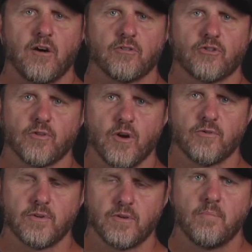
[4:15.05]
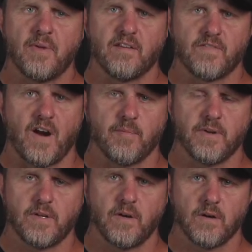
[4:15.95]
outgrown my environment
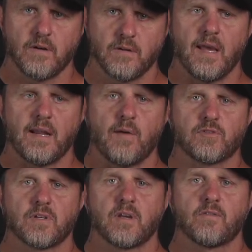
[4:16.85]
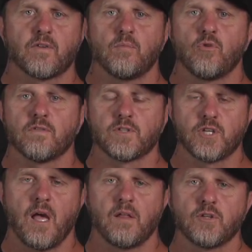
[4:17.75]
here, and I was looking for more of a
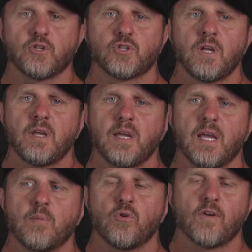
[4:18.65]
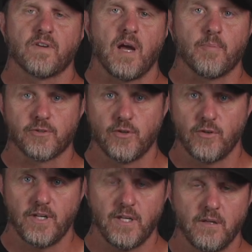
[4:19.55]
challenge and more of an
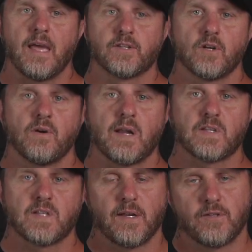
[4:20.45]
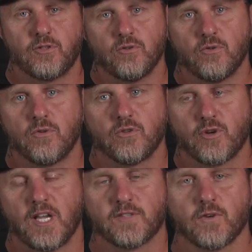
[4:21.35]
opportunity. And so I decided to
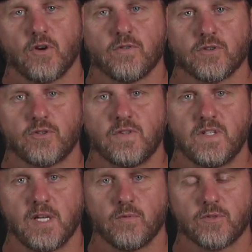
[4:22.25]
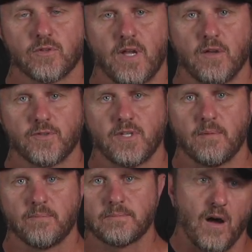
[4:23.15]
transfer over to the Dent Wizard hail
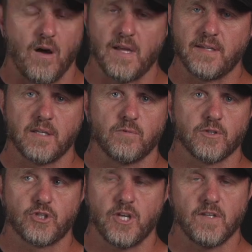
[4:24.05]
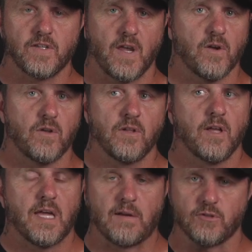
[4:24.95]
team. All I did was chase hail,
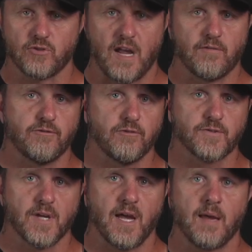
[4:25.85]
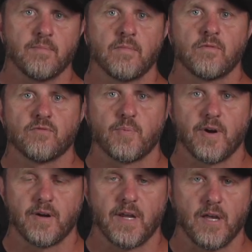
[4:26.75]
and I would travel full time,
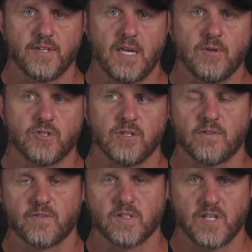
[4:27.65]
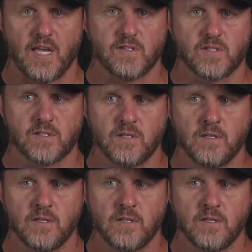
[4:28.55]
repairing hail damage at different sites.